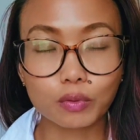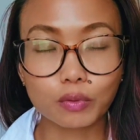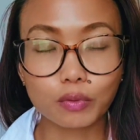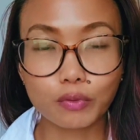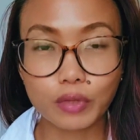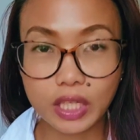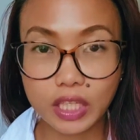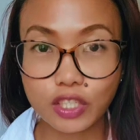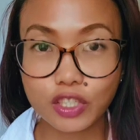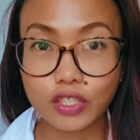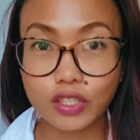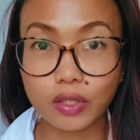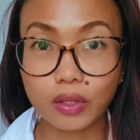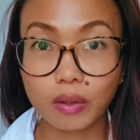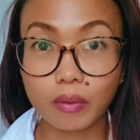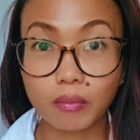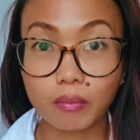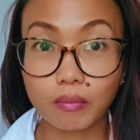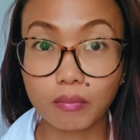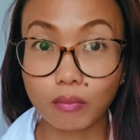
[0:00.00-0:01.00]
reach
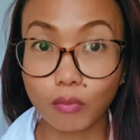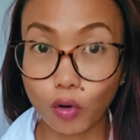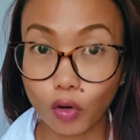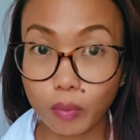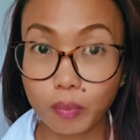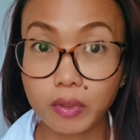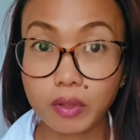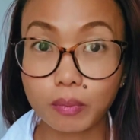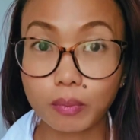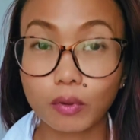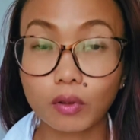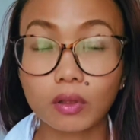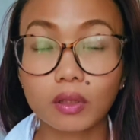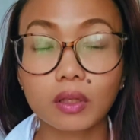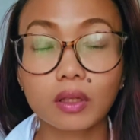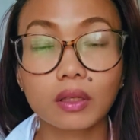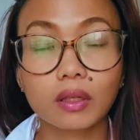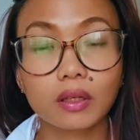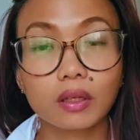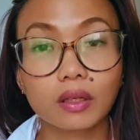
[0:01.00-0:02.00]
more
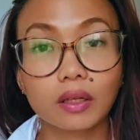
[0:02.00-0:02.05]
people,